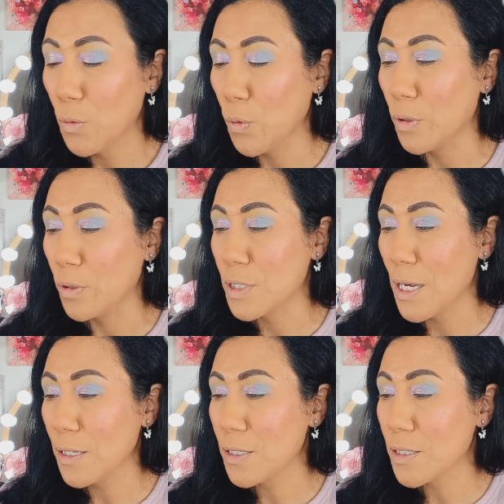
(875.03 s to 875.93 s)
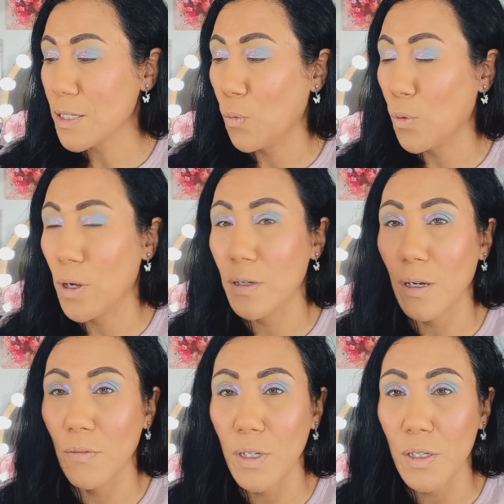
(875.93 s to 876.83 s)
We'll test out one
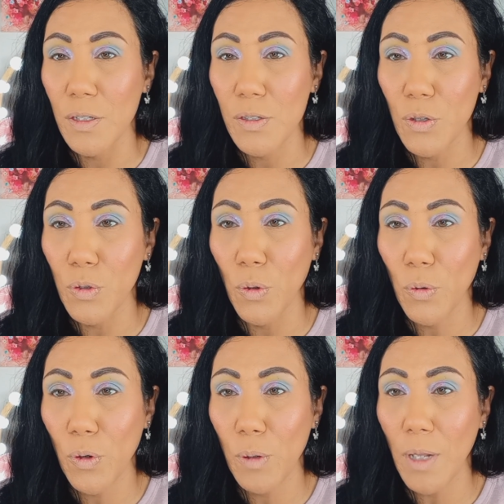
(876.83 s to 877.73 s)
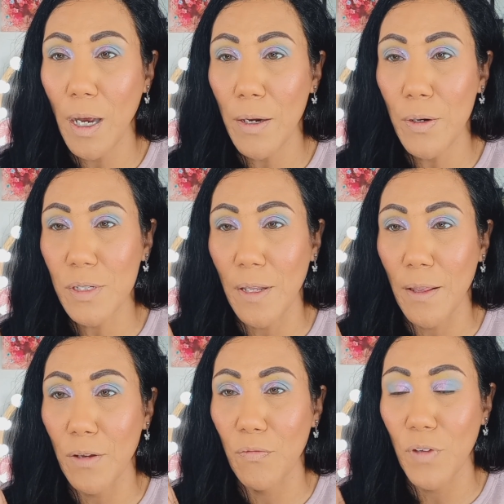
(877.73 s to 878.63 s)
of these duochrome liners and
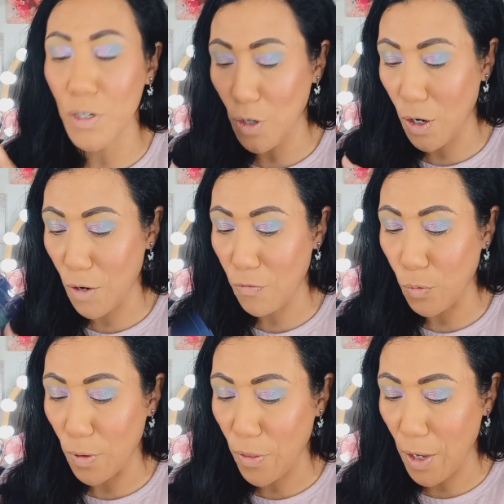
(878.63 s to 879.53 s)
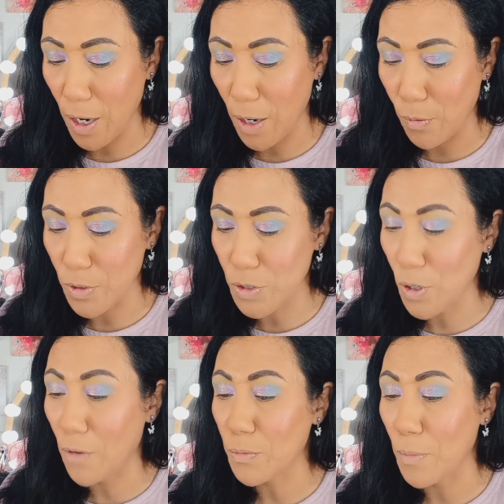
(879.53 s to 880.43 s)
then finish off with our
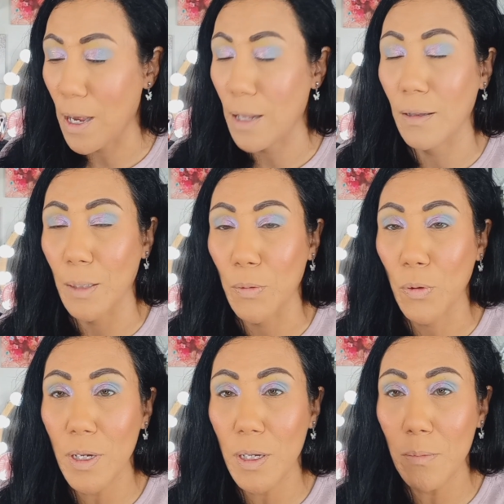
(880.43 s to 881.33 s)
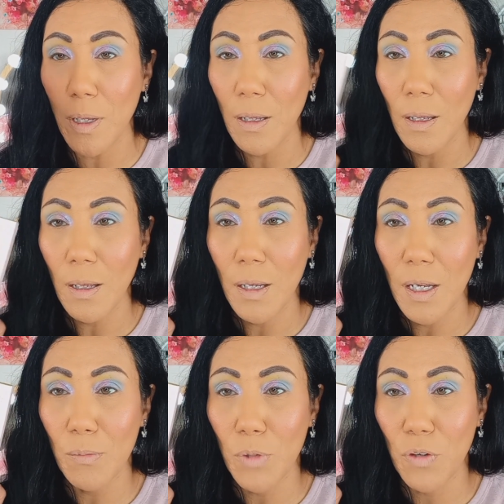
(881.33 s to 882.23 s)
soft matte lip cream.
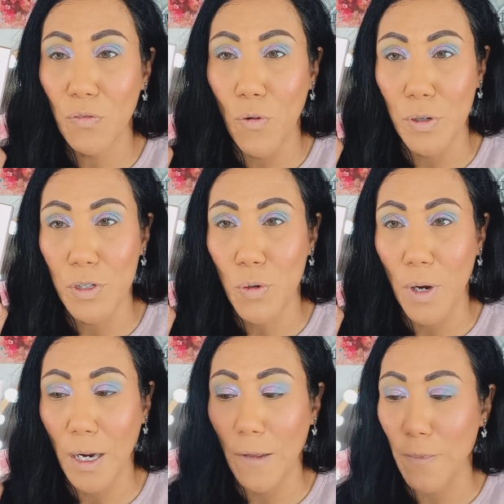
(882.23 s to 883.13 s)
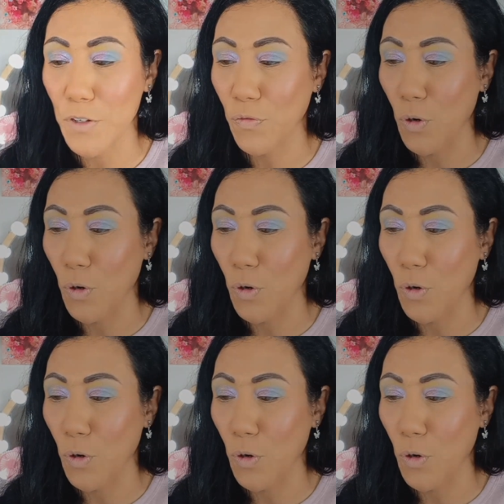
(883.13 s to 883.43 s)
I'm looking forward to trying out this